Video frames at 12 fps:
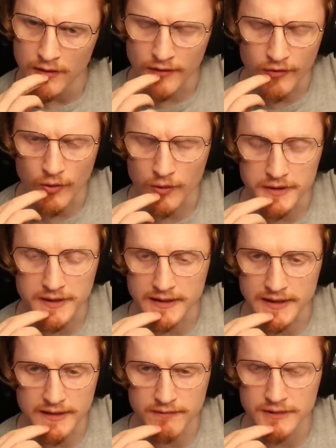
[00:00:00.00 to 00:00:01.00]
Of course, there's
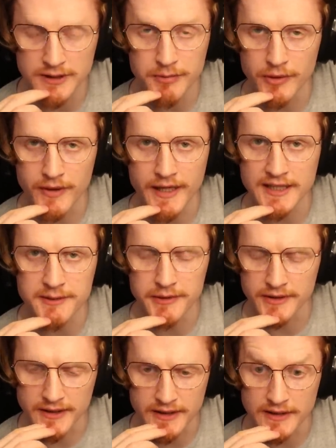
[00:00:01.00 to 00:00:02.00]
that spooky-ass
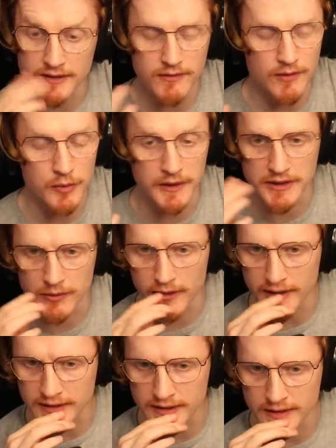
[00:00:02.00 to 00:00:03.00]
music. It's always the
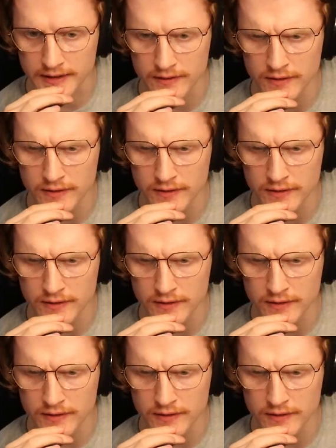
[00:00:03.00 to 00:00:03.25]
way, isn't it?